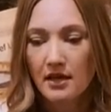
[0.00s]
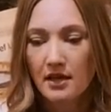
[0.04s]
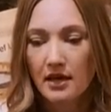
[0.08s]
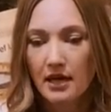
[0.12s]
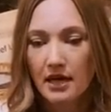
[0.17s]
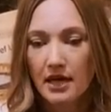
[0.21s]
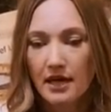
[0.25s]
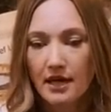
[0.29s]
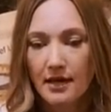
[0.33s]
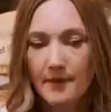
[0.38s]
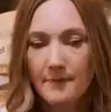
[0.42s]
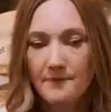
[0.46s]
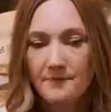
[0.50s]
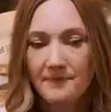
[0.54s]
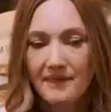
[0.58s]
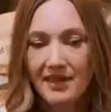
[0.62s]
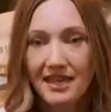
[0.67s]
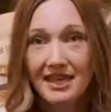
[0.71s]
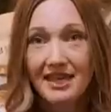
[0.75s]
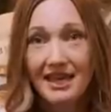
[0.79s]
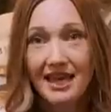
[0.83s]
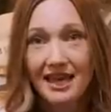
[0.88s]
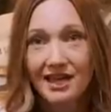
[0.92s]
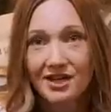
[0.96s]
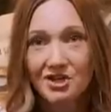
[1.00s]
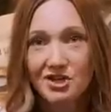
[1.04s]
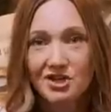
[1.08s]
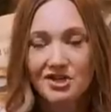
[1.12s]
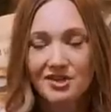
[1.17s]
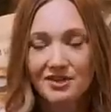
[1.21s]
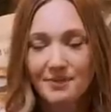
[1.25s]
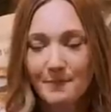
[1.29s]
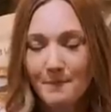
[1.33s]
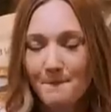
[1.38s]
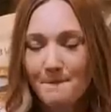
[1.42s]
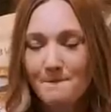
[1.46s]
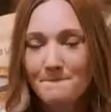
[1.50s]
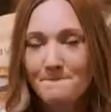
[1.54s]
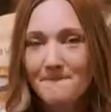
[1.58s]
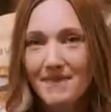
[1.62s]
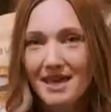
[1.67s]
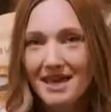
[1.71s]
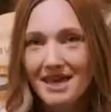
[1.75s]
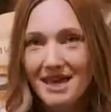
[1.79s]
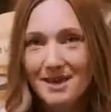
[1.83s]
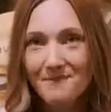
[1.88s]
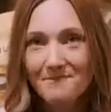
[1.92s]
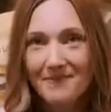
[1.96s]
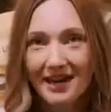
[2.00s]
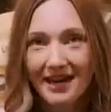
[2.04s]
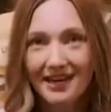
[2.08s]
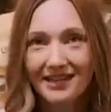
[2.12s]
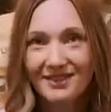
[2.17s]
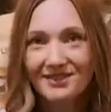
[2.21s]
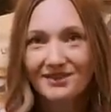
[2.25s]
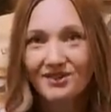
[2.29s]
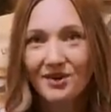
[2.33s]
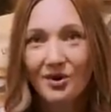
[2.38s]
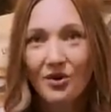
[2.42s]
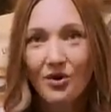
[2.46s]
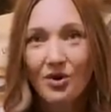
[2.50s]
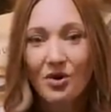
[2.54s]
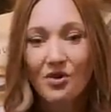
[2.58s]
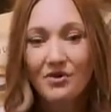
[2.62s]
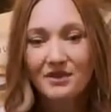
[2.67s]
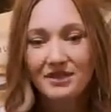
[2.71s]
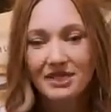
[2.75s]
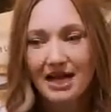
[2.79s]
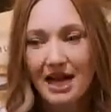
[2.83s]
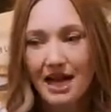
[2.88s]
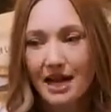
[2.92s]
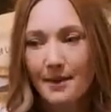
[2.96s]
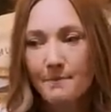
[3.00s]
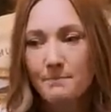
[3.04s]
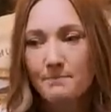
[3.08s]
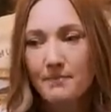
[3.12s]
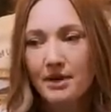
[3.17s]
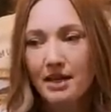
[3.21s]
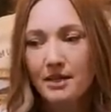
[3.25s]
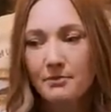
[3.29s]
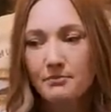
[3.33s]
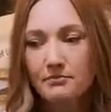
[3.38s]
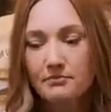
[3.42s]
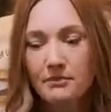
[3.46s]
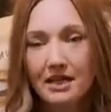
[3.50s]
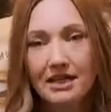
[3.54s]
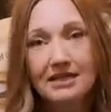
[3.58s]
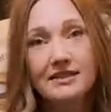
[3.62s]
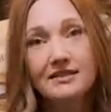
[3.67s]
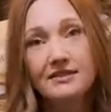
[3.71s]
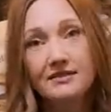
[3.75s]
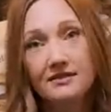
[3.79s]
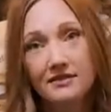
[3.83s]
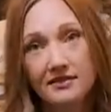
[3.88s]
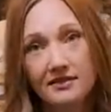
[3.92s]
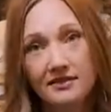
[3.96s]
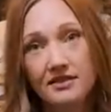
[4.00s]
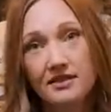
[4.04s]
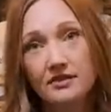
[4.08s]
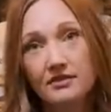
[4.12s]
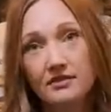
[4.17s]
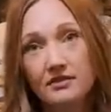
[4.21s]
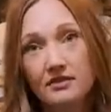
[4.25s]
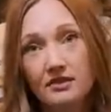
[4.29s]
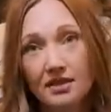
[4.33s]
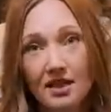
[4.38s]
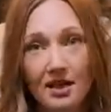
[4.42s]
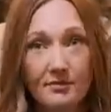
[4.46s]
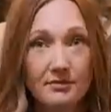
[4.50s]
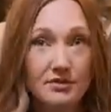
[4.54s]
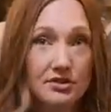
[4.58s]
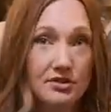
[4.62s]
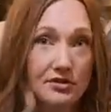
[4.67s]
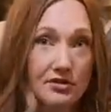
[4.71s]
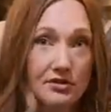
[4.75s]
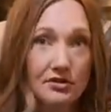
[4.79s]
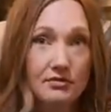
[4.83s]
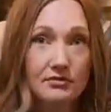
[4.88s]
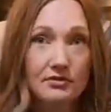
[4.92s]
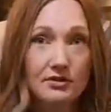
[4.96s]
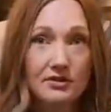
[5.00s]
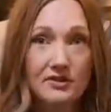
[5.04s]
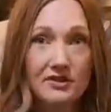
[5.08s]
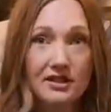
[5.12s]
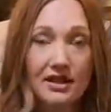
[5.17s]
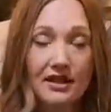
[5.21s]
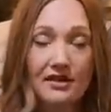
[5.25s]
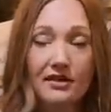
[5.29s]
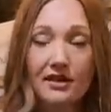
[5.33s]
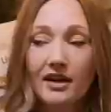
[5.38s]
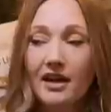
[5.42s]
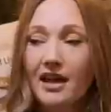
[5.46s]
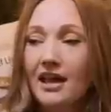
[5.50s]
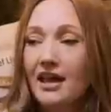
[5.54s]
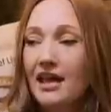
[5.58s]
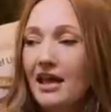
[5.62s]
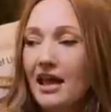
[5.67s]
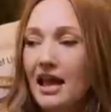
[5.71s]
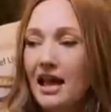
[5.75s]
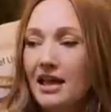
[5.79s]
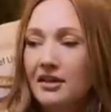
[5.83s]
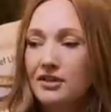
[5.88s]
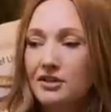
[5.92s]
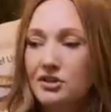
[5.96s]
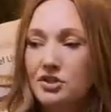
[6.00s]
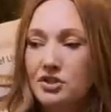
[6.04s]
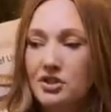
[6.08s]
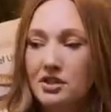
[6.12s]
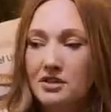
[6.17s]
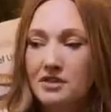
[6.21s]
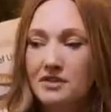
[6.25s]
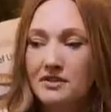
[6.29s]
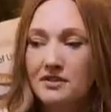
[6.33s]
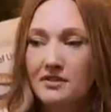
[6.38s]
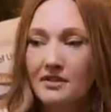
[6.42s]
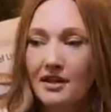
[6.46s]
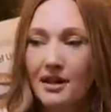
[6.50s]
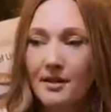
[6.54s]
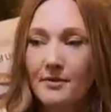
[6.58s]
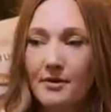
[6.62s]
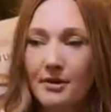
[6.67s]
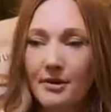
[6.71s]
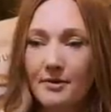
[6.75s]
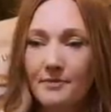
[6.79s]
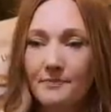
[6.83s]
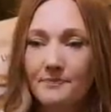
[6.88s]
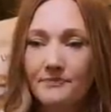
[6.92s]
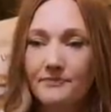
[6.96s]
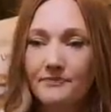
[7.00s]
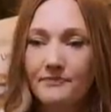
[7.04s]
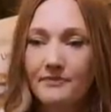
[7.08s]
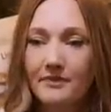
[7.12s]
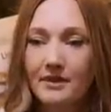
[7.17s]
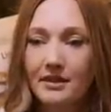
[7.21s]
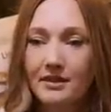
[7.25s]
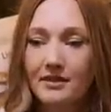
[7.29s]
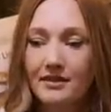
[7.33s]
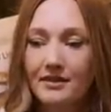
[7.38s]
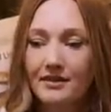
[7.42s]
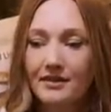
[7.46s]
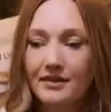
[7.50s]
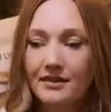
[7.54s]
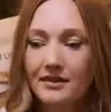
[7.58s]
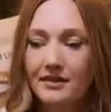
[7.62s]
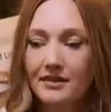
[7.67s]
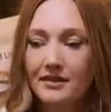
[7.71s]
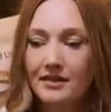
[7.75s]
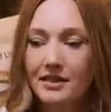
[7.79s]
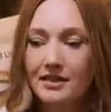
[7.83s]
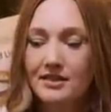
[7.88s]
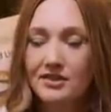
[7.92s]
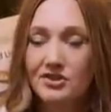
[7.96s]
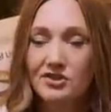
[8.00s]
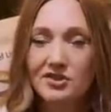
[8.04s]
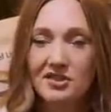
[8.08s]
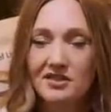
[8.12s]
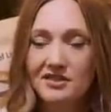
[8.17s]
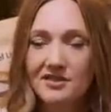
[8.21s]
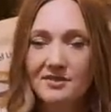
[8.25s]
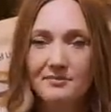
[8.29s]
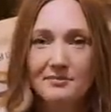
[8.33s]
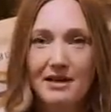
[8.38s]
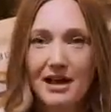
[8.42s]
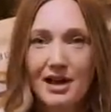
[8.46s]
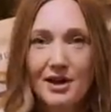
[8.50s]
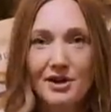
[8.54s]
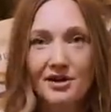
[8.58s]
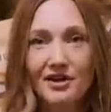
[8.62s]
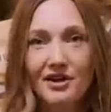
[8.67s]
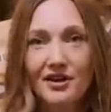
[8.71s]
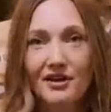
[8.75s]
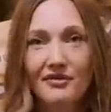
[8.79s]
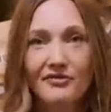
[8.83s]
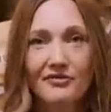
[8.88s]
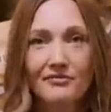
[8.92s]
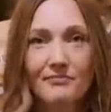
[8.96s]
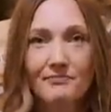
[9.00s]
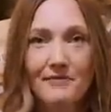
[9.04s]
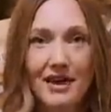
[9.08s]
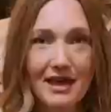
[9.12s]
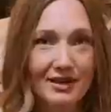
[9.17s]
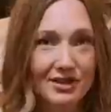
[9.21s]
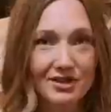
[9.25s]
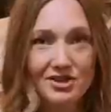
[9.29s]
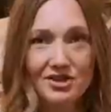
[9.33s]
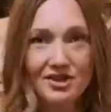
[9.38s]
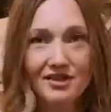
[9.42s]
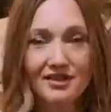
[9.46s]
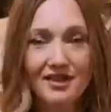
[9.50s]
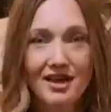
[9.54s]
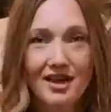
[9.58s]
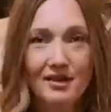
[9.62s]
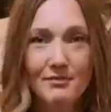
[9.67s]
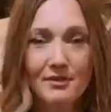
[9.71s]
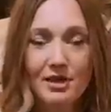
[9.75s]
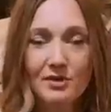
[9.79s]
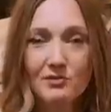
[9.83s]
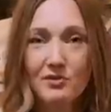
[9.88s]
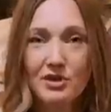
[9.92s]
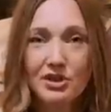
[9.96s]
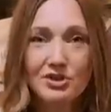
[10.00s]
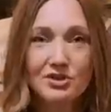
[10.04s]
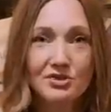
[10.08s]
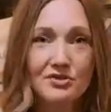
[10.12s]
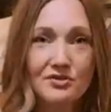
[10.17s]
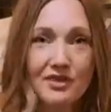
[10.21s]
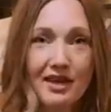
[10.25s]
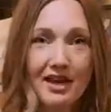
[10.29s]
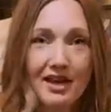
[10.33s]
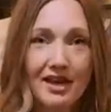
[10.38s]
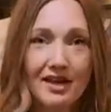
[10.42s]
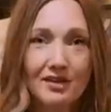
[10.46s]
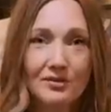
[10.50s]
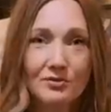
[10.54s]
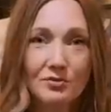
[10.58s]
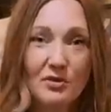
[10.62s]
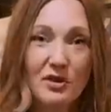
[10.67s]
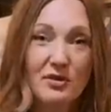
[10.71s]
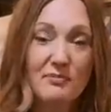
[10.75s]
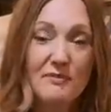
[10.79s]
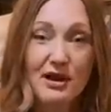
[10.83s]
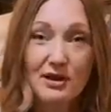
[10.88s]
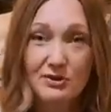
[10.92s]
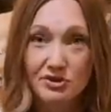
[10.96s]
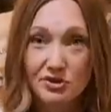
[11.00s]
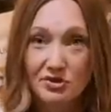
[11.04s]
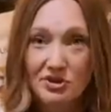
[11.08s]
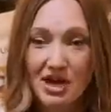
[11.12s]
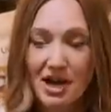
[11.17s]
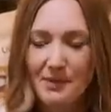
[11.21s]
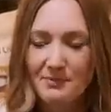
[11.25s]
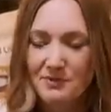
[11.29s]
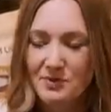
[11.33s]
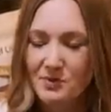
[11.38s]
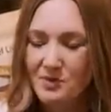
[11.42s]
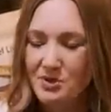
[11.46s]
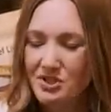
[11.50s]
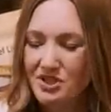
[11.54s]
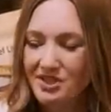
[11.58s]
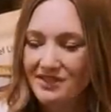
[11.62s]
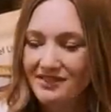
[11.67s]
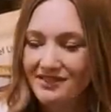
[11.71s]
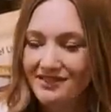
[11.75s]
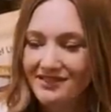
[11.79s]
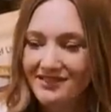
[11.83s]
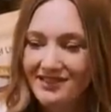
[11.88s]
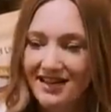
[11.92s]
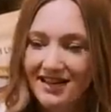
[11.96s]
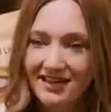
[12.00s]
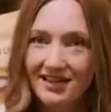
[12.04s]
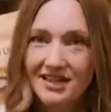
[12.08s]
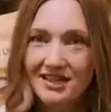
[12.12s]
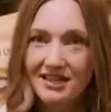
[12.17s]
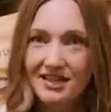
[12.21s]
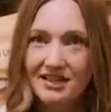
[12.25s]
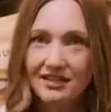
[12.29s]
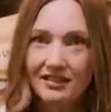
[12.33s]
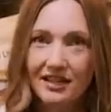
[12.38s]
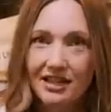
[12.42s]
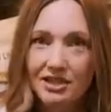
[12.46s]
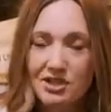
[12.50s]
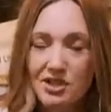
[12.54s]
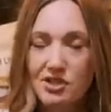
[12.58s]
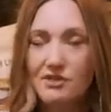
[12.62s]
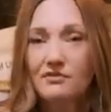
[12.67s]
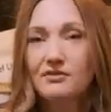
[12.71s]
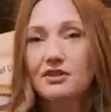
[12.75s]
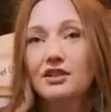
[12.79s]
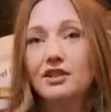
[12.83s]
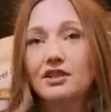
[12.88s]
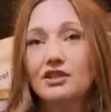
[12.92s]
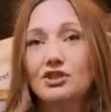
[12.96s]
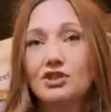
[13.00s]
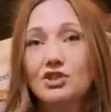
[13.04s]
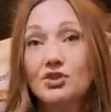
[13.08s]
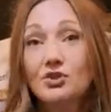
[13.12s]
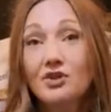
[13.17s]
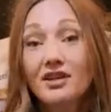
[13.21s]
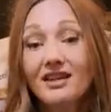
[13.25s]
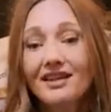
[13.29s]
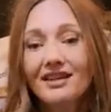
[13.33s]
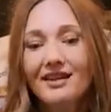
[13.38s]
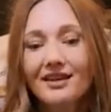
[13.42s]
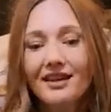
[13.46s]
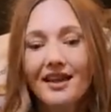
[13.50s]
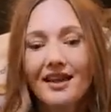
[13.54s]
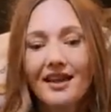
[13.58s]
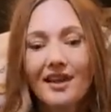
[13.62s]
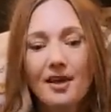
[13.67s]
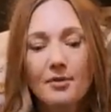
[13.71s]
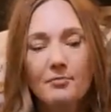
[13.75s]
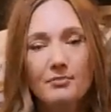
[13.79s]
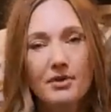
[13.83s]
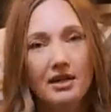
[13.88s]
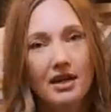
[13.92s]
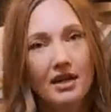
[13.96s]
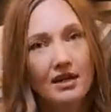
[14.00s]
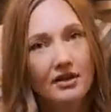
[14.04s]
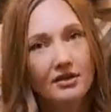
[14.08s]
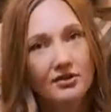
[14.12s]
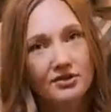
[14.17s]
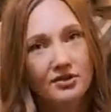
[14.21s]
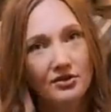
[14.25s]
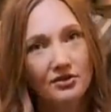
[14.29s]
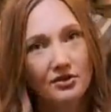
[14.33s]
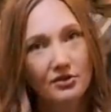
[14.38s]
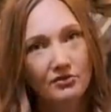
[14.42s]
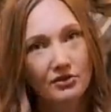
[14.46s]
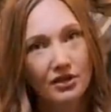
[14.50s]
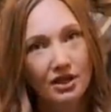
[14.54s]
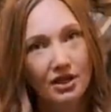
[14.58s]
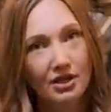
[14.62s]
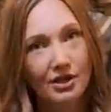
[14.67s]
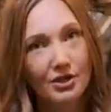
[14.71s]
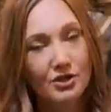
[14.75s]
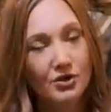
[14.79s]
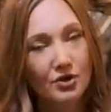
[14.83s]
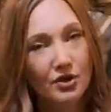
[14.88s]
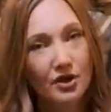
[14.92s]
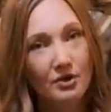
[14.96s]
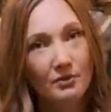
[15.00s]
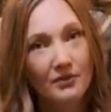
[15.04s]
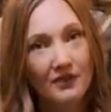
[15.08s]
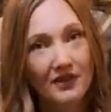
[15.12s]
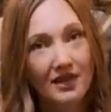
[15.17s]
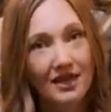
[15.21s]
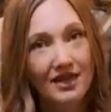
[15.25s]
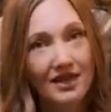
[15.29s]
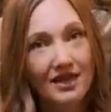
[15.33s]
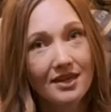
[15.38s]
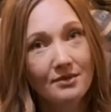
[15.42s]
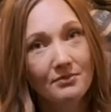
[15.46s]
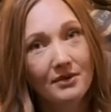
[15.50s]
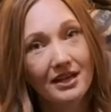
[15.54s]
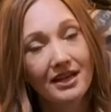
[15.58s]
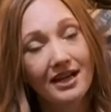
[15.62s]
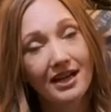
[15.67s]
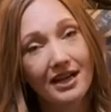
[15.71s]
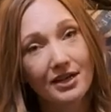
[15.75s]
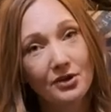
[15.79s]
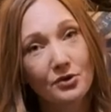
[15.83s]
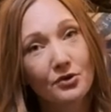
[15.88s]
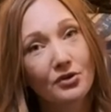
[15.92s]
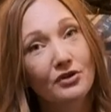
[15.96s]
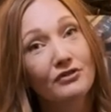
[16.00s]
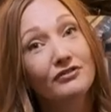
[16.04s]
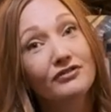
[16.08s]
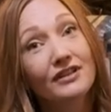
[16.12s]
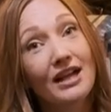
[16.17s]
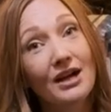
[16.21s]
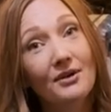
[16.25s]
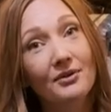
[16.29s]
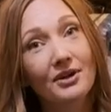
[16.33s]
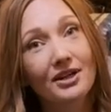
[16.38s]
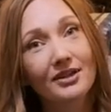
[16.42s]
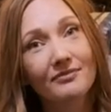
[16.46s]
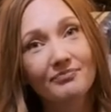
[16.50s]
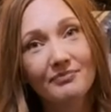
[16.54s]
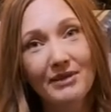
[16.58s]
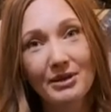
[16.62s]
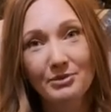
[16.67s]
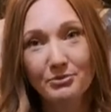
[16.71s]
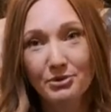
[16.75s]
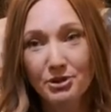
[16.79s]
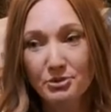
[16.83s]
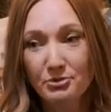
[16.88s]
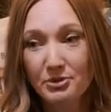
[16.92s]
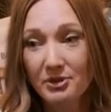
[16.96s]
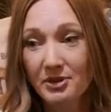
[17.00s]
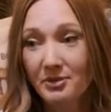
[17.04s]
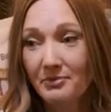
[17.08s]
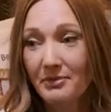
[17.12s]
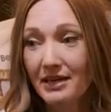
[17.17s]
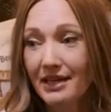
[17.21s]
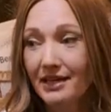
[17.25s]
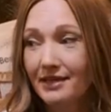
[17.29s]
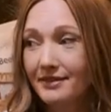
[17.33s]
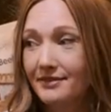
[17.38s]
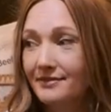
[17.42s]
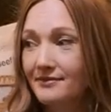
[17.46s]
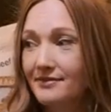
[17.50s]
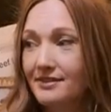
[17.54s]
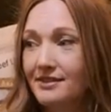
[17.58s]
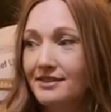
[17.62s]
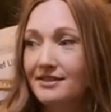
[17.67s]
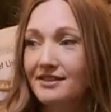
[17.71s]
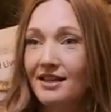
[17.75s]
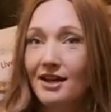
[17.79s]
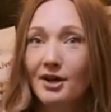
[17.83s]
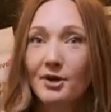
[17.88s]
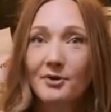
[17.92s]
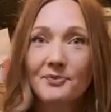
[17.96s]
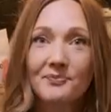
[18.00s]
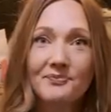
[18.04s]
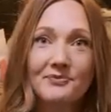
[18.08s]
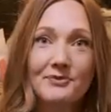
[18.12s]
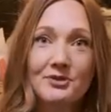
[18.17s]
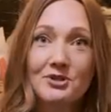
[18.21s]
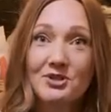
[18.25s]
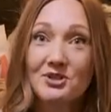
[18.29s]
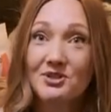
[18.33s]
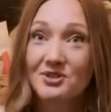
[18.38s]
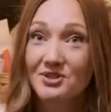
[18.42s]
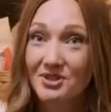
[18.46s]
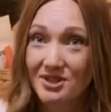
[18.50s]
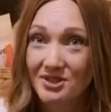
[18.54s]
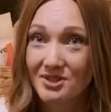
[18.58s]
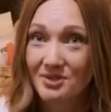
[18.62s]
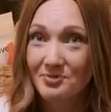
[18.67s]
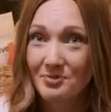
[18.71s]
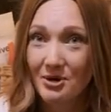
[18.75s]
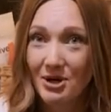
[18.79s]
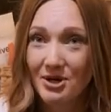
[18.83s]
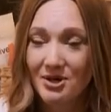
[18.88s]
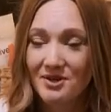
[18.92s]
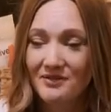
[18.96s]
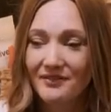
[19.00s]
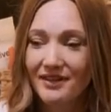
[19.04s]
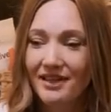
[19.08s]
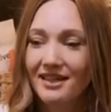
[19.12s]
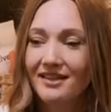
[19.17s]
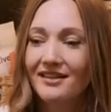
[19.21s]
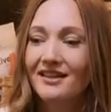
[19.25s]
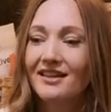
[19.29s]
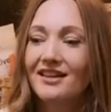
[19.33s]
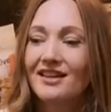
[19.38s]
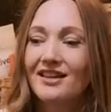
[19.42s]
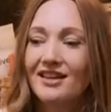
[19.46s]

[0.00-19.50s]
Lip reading: They catch many mice all the time, but mice still come into the root cellar. And it's just a matter of managing them. And we do that with mouse traps, which is not ideal. I don't really enjoy it, but I also don't really enjoy when they eat my einkorn flour and poop in the bag. So it's just part of it.